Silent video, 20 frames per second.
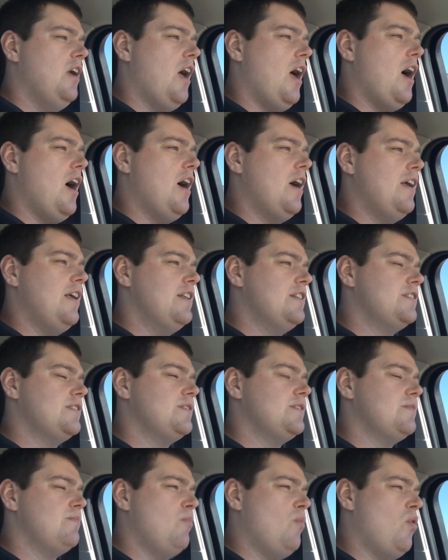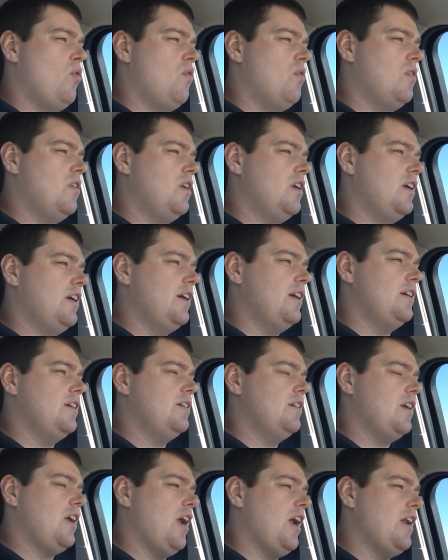It's
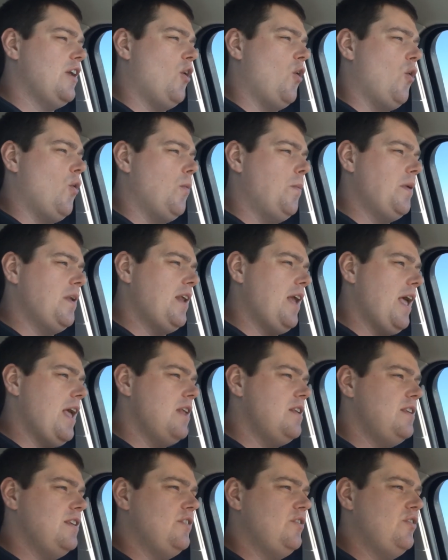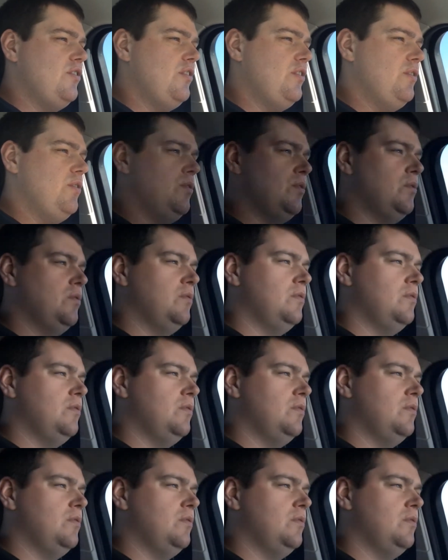more kind of open-ended to